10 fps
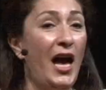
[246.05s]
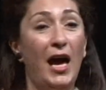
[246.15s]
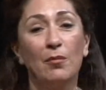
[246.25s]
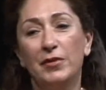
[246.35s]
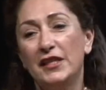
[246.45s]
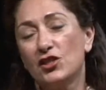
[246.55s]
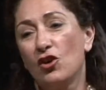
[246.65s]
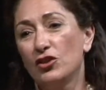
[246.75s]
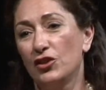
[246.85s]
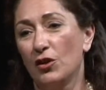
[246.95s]
And please
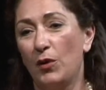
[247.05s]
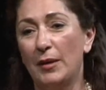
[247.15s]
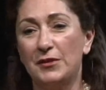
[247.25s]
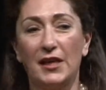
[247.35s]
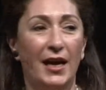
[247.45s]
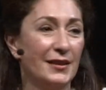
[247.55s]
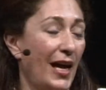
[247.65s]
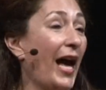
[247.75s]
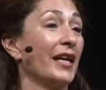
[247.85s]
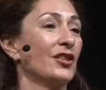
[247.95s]
go to the website
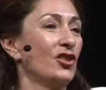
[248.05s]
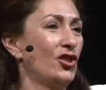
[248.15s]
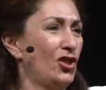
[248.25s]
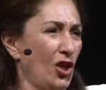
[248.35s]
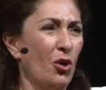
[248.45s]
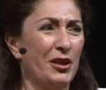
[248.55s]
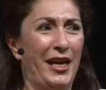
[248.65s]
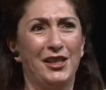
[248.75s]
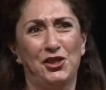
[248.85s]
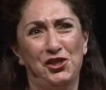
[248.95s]
and
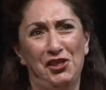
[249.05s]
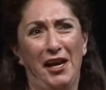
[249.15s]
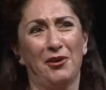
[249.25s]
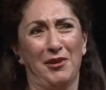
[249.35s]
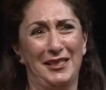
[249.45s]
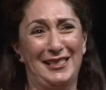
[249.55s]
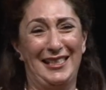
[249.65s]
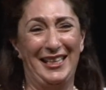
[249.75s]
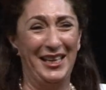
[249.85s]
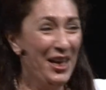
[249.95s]
donate
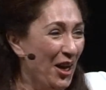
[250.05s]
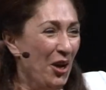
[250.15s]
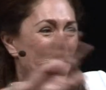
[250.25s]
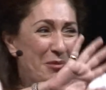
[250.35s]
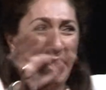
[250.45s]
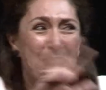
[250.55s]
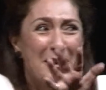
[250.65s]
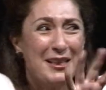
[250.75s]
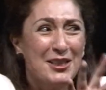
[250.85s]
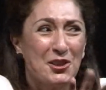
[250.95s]
generously. Remember
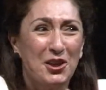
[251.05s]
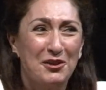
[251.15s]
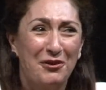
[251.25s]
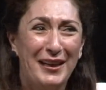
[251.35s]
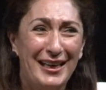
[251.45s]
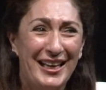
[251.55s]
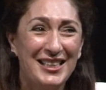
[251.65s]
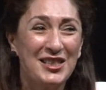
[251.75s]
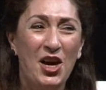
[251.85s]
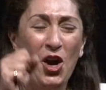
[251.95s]
these good
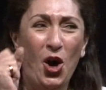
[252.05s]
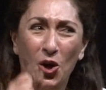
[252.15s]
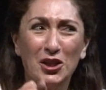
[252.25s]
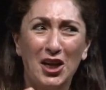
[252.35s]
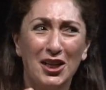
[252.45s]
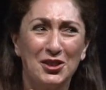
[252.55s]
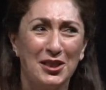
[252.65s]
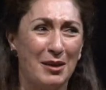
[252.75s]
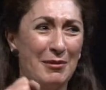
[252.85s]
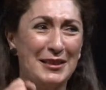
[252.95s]
feelings? Hold on to
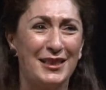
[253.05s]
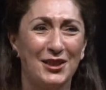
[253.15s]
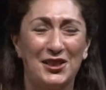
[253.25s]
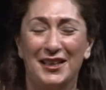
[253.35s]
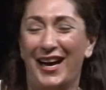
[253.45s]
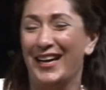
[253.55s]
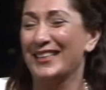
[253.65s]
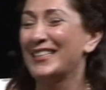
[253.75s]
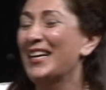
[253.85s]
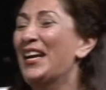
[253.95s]
them until
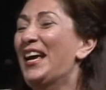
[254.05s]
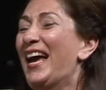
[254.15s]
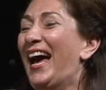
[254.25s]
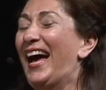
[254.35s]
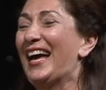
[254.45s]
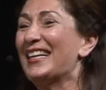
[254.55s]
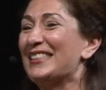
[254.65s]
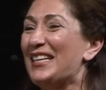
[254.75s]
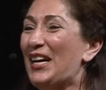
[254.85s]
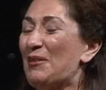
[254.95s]
tonight.
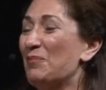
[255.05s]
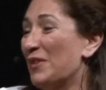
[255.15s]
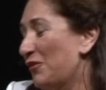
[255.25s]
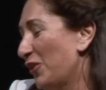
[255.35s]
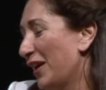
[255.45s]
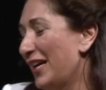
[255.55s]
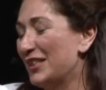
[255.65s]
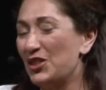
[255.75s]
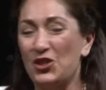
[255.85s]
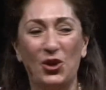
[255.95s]

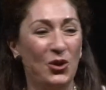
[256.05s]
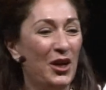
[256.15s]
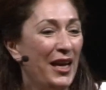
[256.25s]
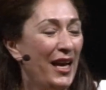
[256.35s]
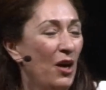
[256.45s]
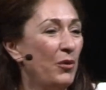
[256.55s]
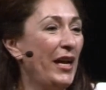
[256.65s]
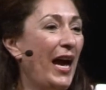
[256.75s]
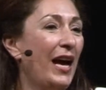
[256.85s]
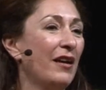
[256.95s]
And so we
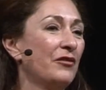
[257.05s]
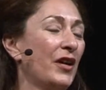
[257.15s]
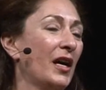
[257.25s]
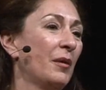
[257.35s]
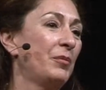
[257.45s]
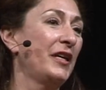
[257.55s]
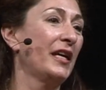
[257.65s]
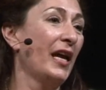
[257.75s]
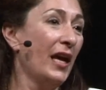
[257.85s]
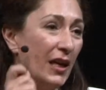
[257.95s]
have
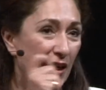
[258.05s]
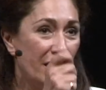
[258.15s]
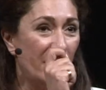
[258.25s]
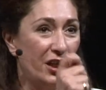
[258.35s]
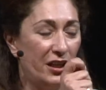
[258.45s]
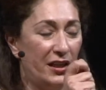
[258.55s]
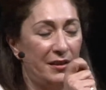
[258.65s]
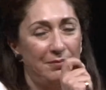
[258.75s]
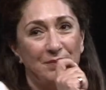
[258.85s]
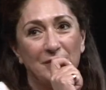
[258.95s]
been
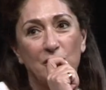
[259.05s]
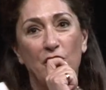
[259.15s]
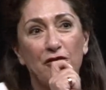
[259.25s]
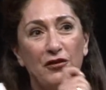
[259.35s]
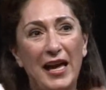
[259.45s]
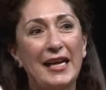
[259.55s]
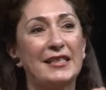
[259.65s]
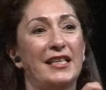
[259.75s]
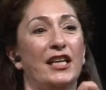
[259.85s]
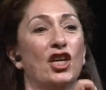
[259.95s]
in
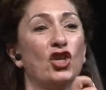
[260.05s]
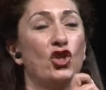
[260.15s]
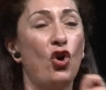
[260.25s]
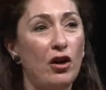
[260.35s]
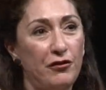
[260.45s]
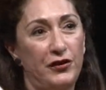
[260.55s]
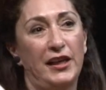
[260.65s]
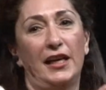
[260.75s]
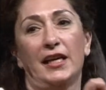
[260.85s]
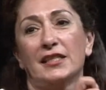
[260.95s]
reflecting your
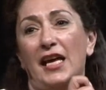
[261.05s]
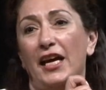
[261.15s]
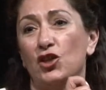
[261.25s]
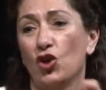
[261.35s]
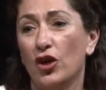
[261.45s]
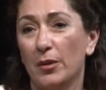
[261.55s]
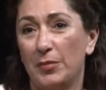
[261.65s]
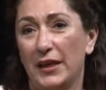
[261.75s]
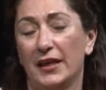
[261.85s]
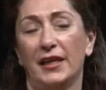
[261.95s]
feelings and your
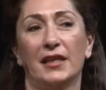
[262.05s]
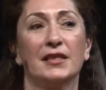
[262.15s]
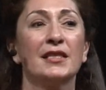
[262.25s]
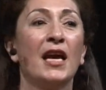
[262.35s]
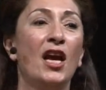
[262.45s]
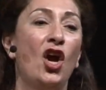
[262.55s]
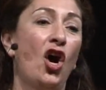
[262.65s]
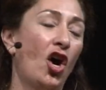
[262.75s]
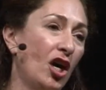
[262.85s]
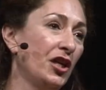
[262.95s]
opinions
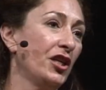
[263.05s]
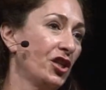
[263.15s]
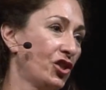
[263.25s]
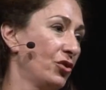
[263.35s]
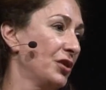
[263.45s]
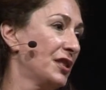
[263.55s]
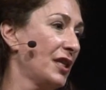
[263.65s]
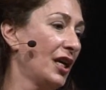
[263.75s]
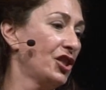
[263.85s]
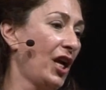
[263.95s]
on issues
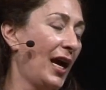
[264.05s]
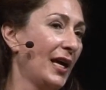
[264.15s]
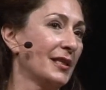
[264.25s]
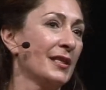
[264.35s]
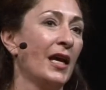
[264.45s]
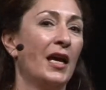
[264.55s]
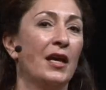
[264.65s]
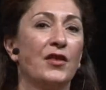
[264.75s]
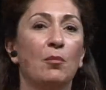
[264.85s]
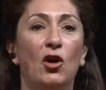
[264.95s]
such as
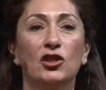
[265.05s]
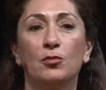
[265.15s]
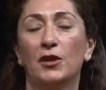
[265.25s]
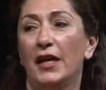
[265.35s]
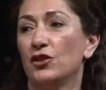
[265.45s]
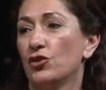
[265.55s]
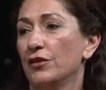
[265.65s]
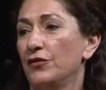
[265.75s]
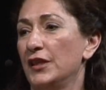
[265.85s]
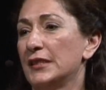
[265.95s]
the multiple entry
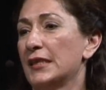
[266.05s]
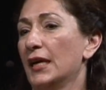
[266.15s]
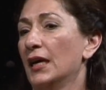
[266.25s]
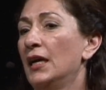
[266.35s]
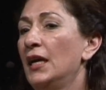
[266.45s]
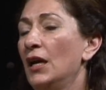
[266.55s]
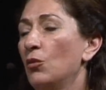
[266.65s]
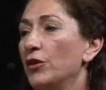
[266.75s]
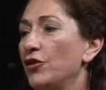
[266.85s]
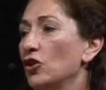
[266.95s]
visa.
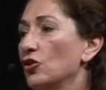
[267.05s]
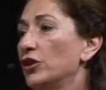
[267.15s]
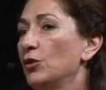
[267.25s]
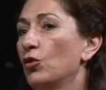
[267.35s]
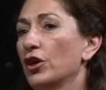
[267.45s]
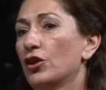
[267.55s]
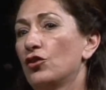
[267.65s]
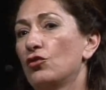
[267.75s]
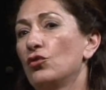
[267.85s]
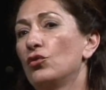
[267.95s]
We've not only worked
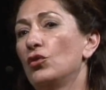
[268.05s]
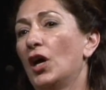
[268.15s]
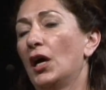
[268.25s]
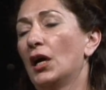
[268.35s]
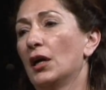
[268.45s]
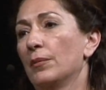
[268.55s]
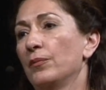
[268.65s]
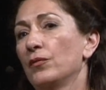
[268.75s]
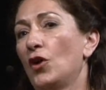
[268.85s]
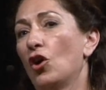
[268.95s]
through
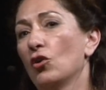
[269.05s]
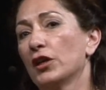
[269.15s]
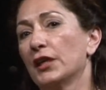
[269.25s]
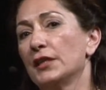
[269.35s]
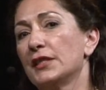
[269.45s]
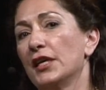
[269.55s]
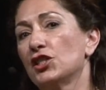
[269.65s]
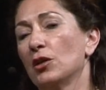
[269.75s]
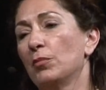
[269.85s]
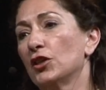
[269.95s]
our
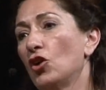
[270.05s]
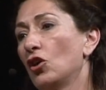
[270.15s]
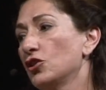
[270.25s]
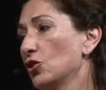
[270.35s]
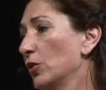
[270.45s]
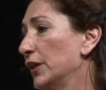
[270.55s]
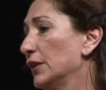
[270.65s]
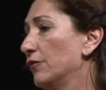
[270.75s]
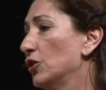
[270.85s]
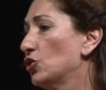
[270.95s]
organization, but also
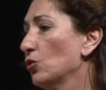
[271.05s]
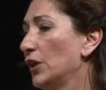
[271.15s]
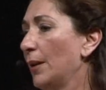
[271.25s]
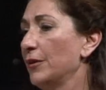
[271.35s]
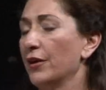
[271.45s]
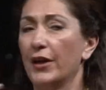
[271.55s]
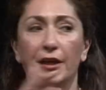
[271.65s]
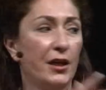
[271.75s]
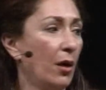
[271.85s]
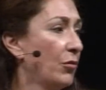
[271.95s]
individually. I mean, there are
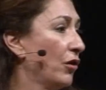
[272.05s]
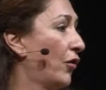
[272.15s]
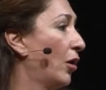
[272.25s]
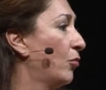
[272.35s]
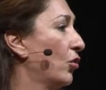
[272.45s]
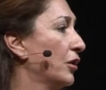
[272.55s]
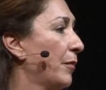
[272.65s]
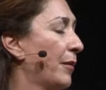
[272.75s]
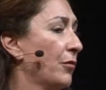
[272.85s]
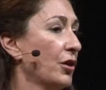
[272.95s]
any number of our board
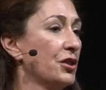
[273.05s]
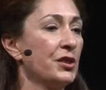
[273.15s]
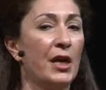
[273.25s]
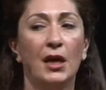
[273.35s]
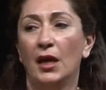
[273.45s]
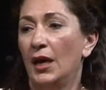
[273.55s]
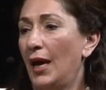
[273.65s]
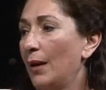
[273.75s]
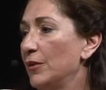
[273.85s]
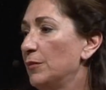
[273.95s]
members,
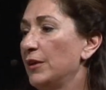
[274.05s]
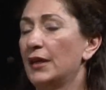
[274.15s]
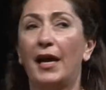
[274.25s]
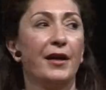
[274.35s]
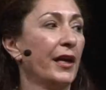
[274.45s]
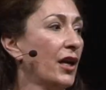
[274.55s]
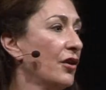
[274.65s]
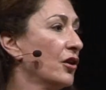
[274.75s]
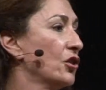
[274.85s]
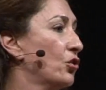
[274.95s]
Hamid Biglari and
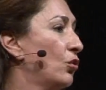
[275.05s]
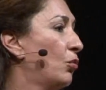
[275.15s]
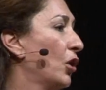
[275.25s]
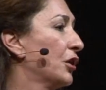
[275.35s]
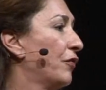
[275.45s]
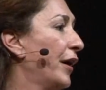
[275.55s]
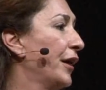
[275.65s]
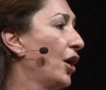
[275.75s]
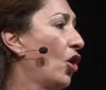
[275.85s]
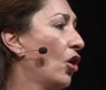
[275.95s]
others, who worked
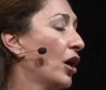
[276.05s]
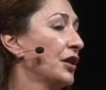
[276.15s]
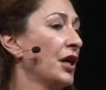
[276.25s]
very hard.